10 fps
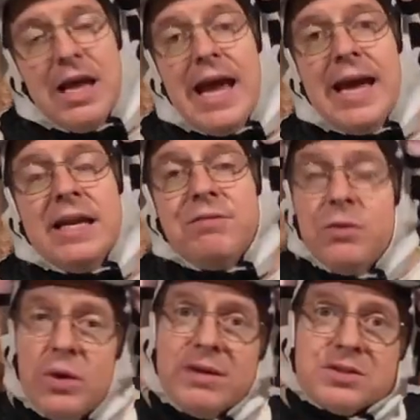And if
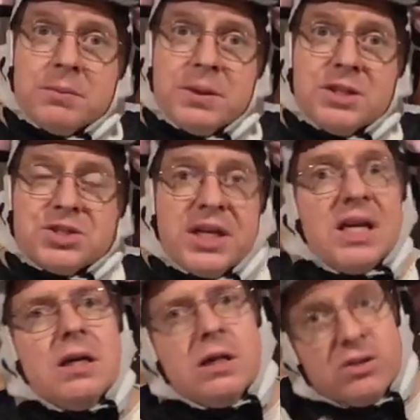you have something to
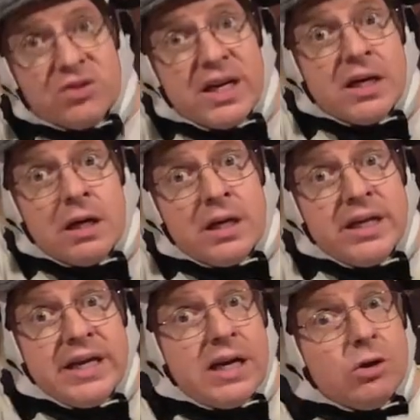share, send it on
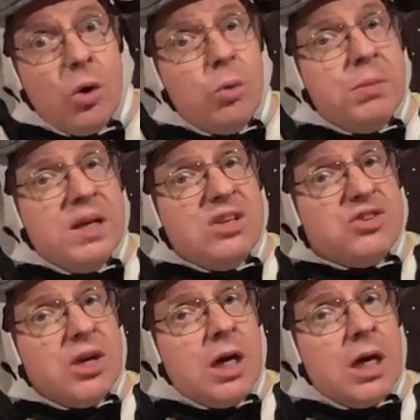in now. Don't be
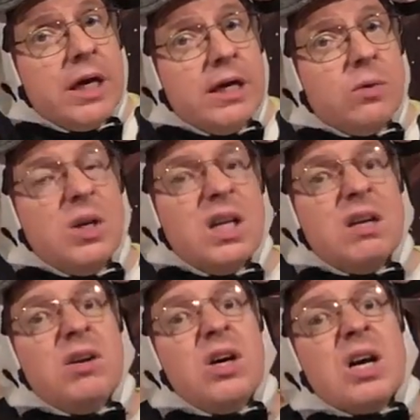shy. We
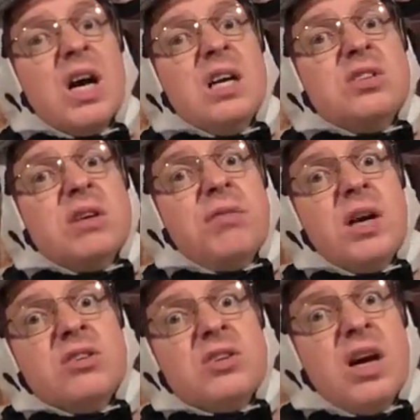love all kinds of
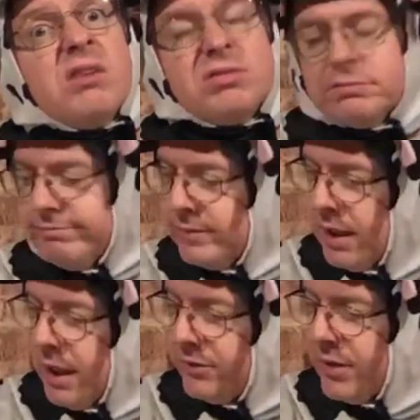fun stuff.
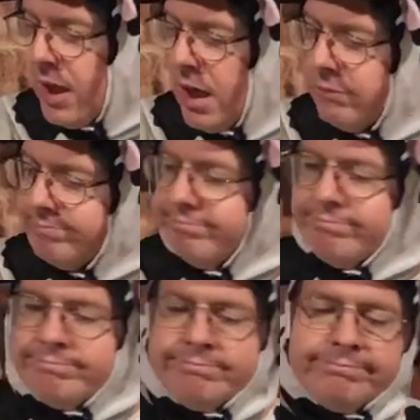Yes, sir.
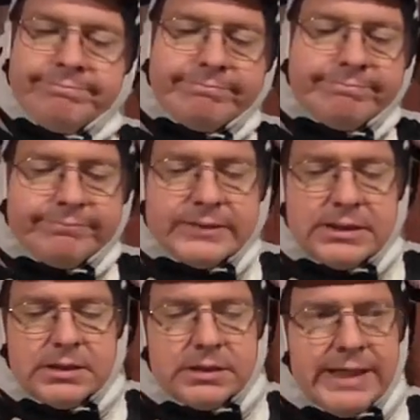
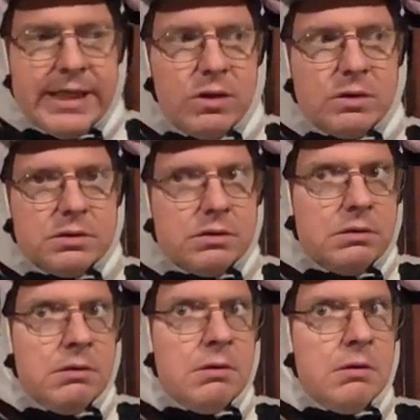Now,
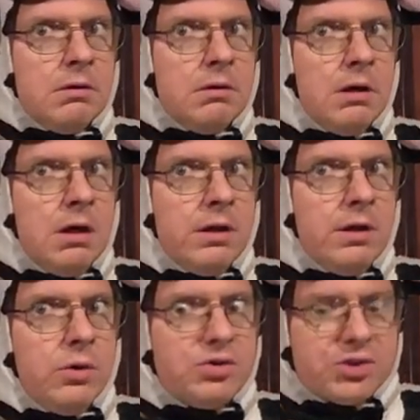on to
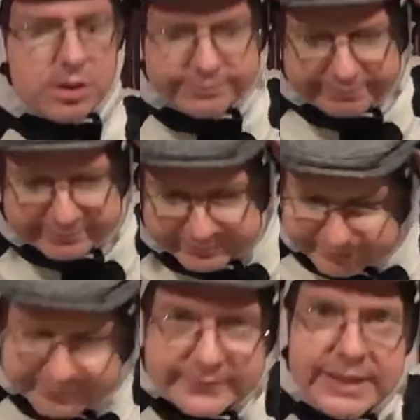the news.
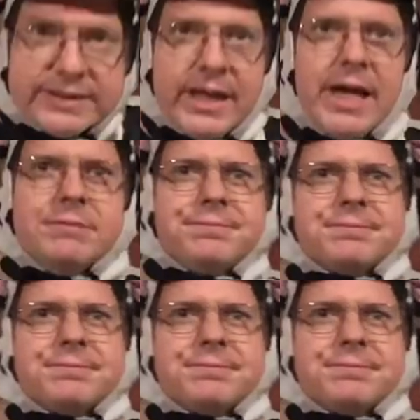Yes, sir.